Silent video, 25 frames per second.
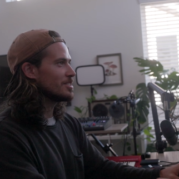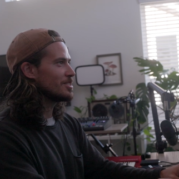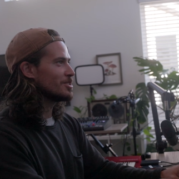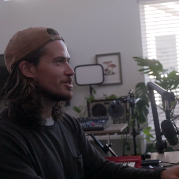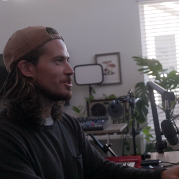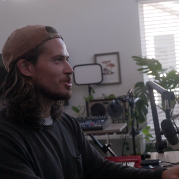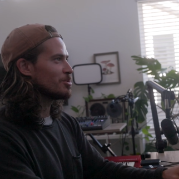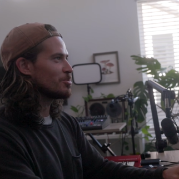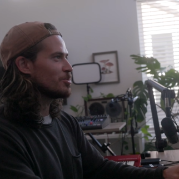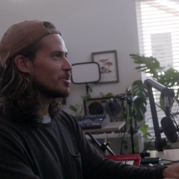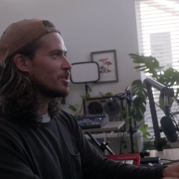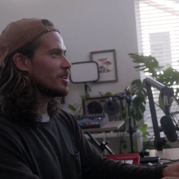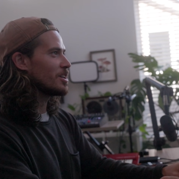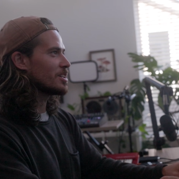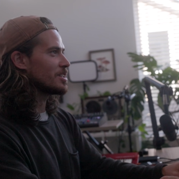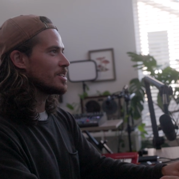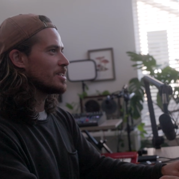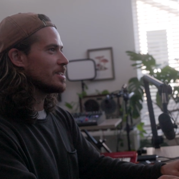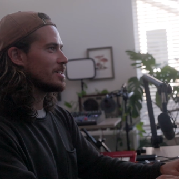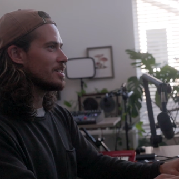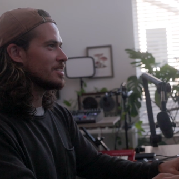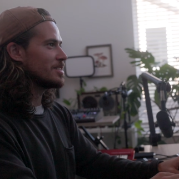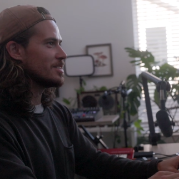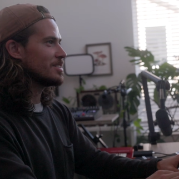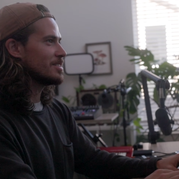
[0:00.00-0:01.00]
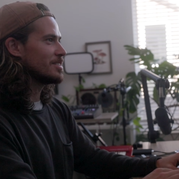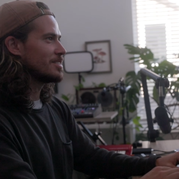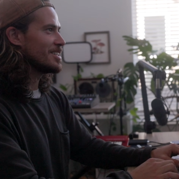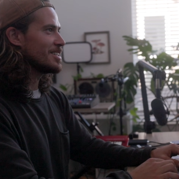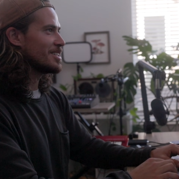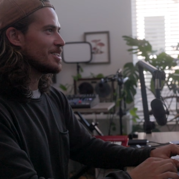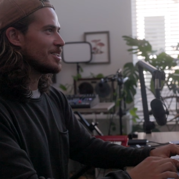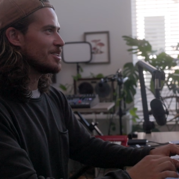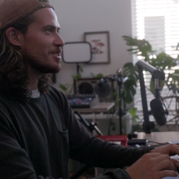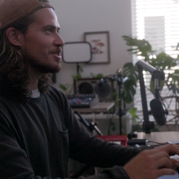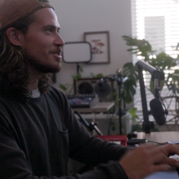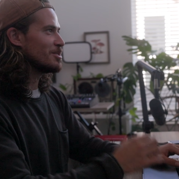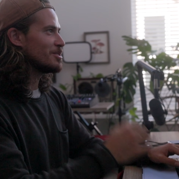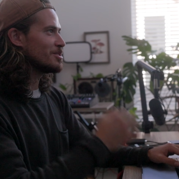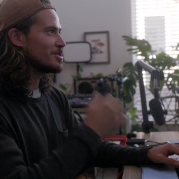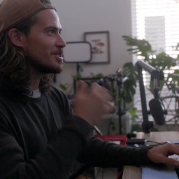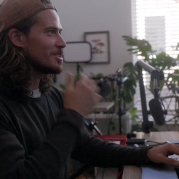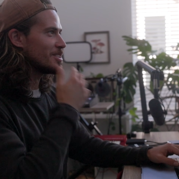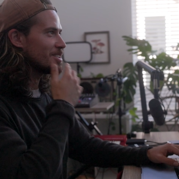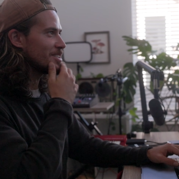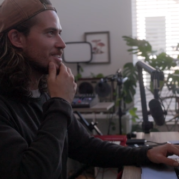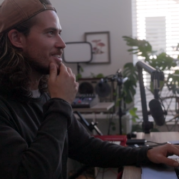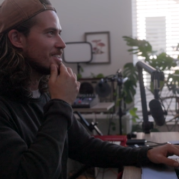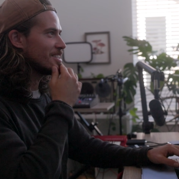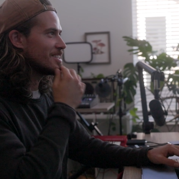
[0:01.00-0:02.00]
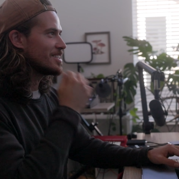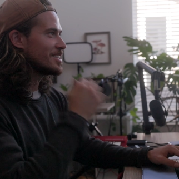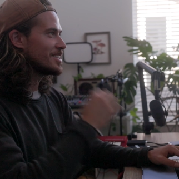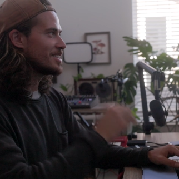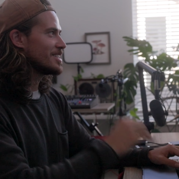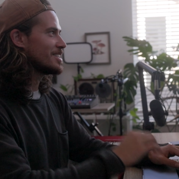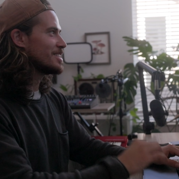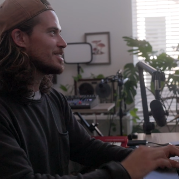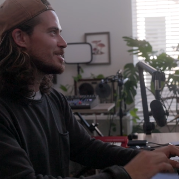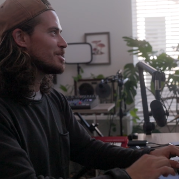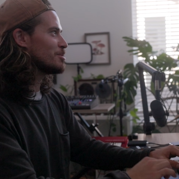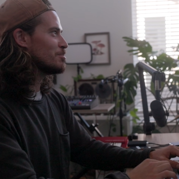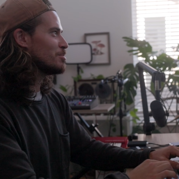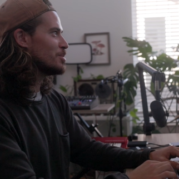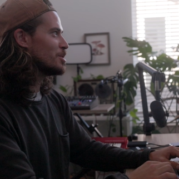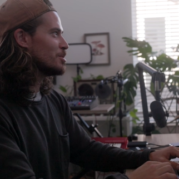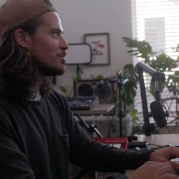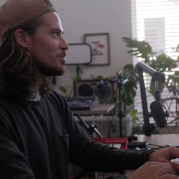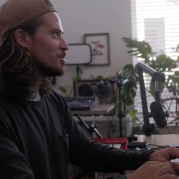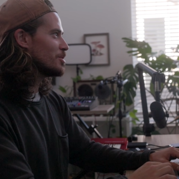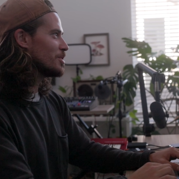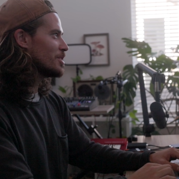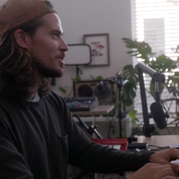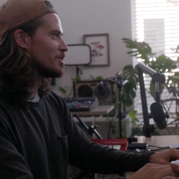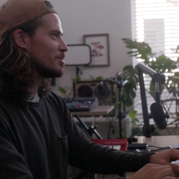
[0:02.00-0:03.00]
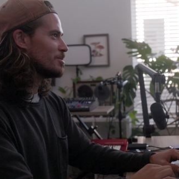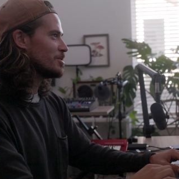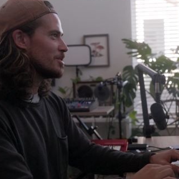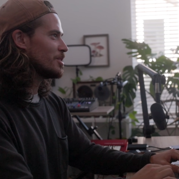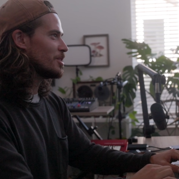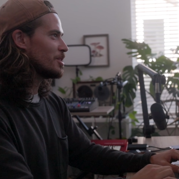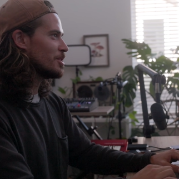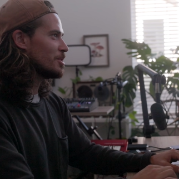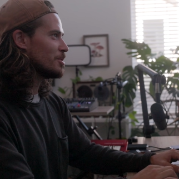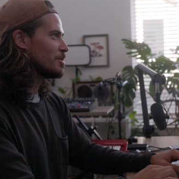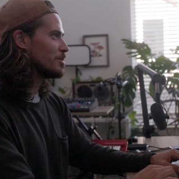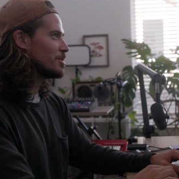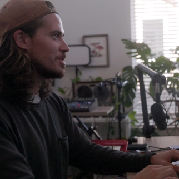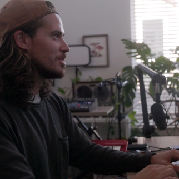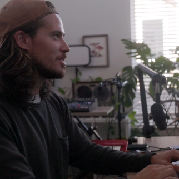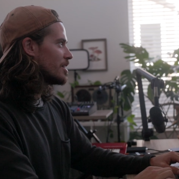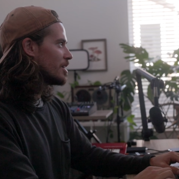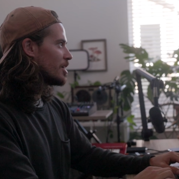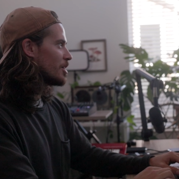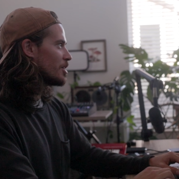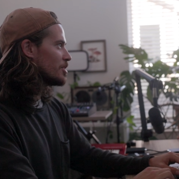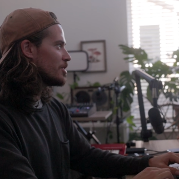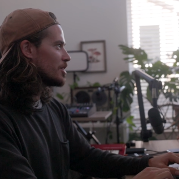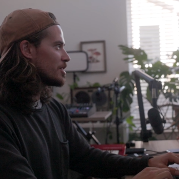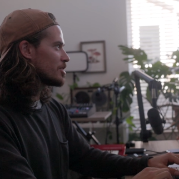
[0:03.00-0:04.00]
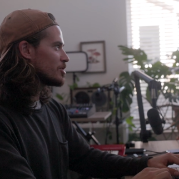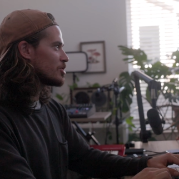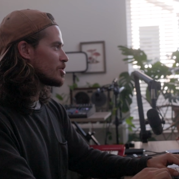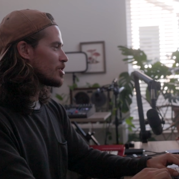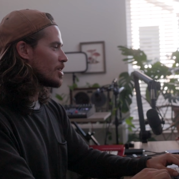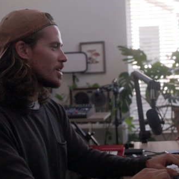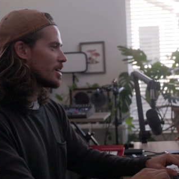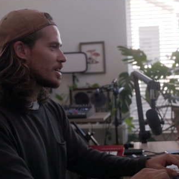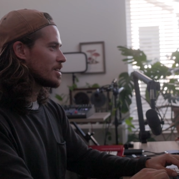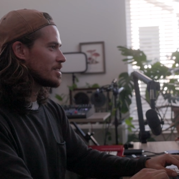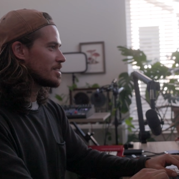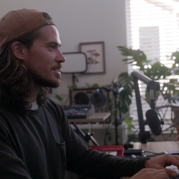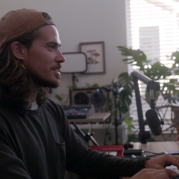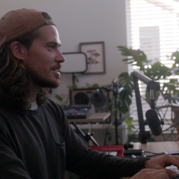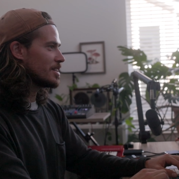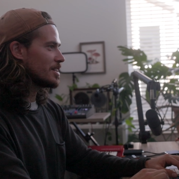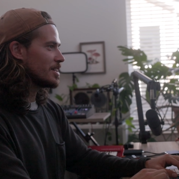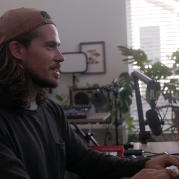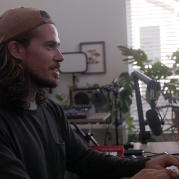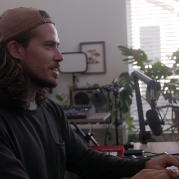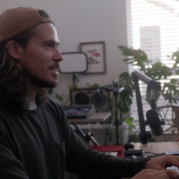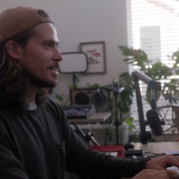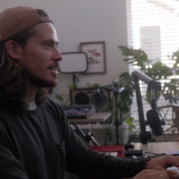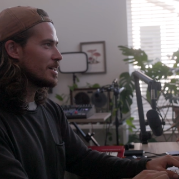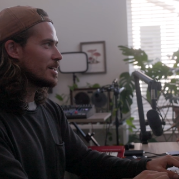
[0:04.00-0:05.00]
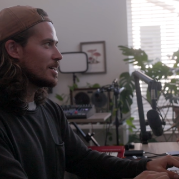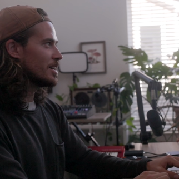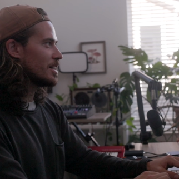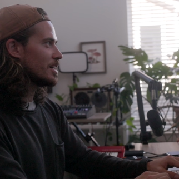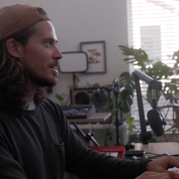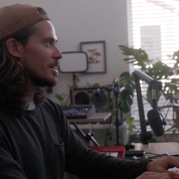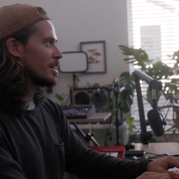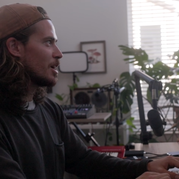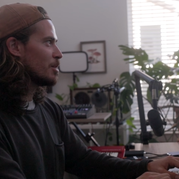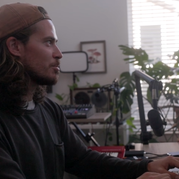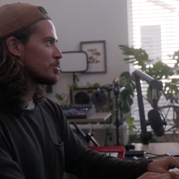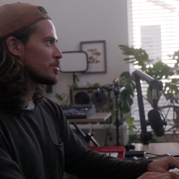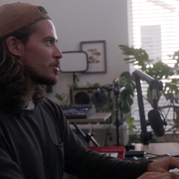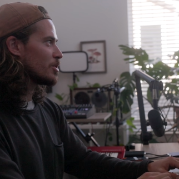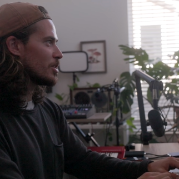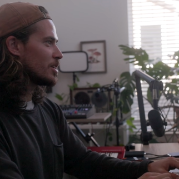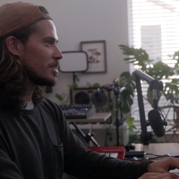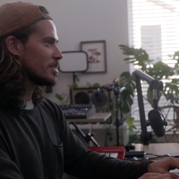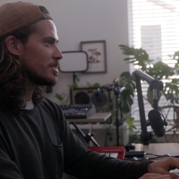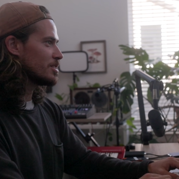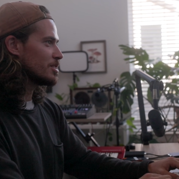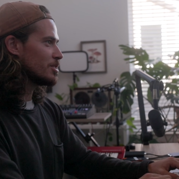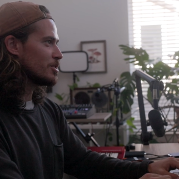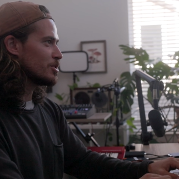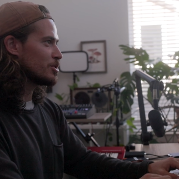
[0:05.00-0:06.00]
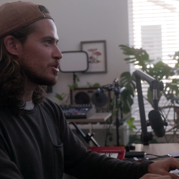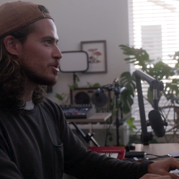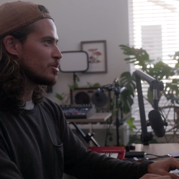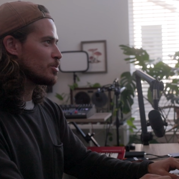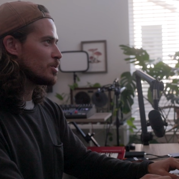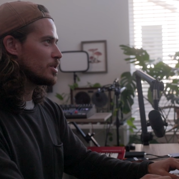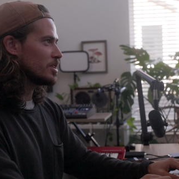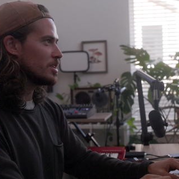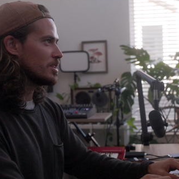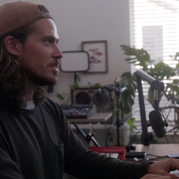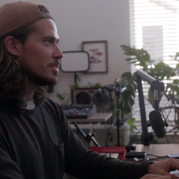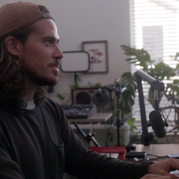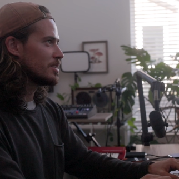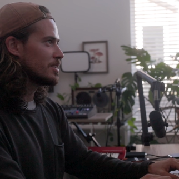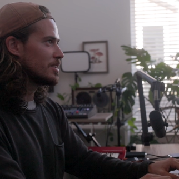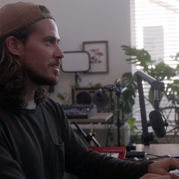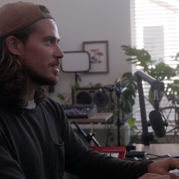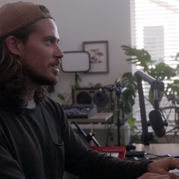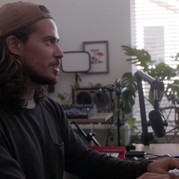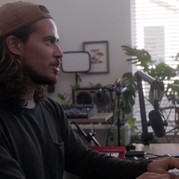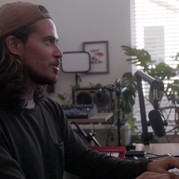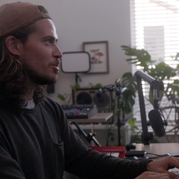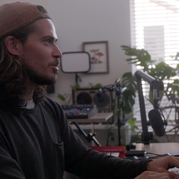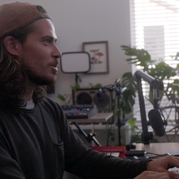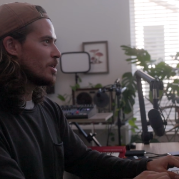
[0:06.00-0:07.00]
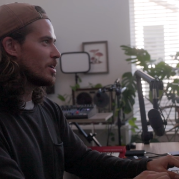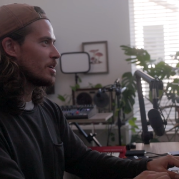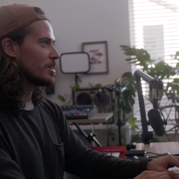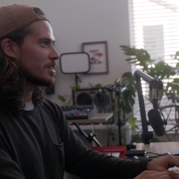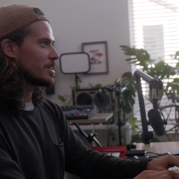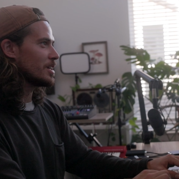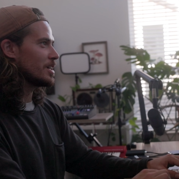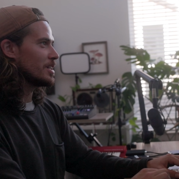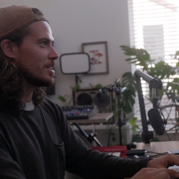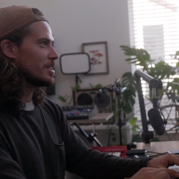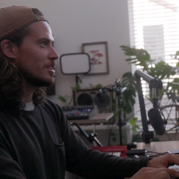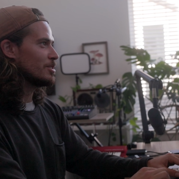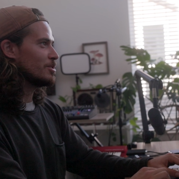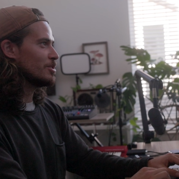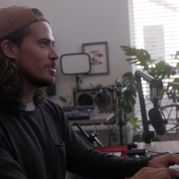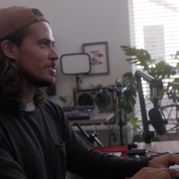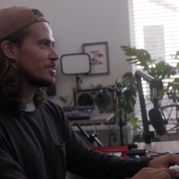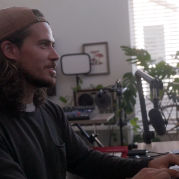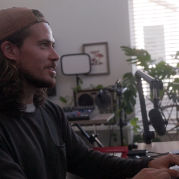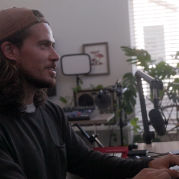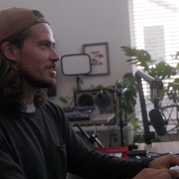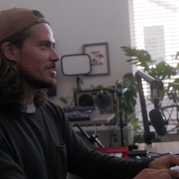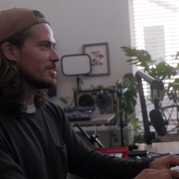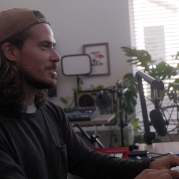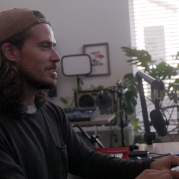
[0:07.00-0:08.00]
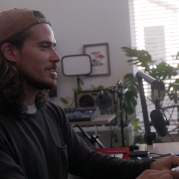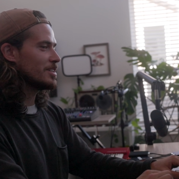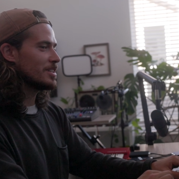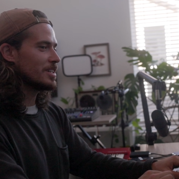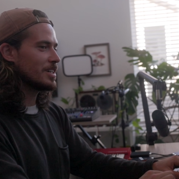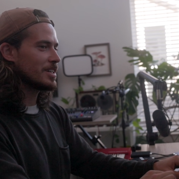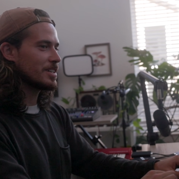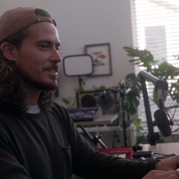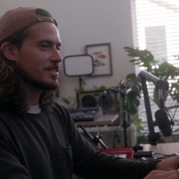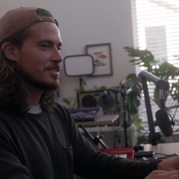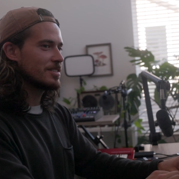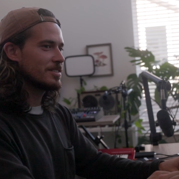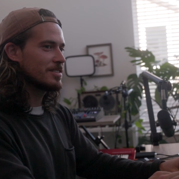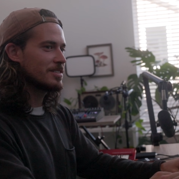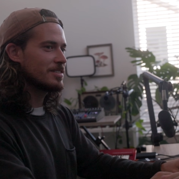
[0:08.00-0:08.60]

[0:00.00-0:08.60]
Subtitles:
You just walk in, you know, there's just some people that you know are like trying to get upgraded to the suite, and you walk in and you just hear a little like,